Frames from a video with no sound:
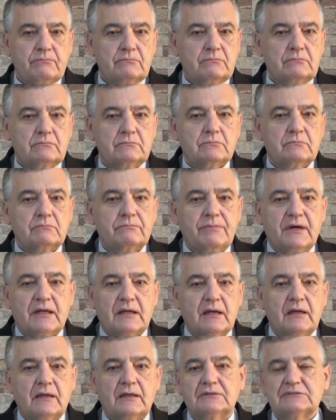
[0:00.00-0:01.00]
This is
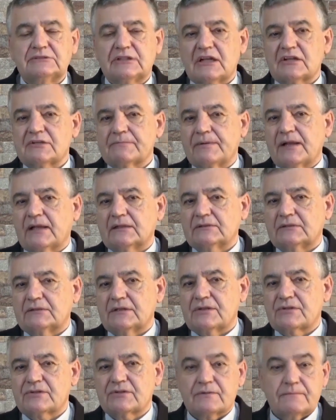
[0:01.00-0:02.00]
scary out,
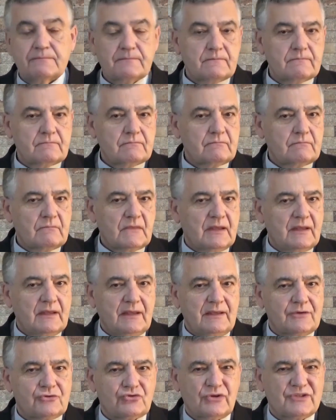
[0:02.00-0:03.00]
and it
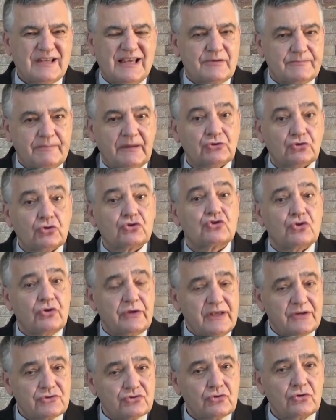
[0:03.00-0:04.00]
is the big
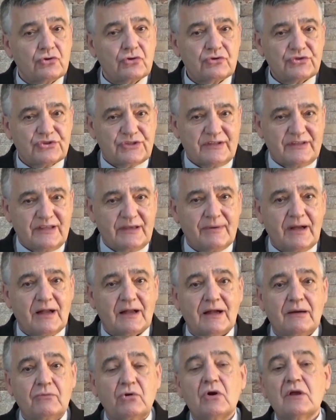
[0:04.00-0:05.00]
business of
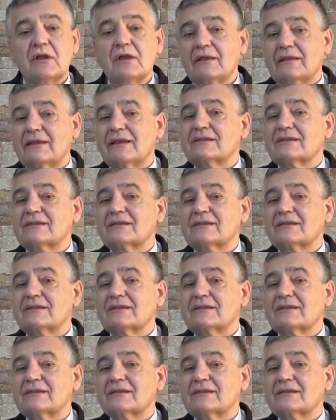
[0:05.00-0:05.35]
many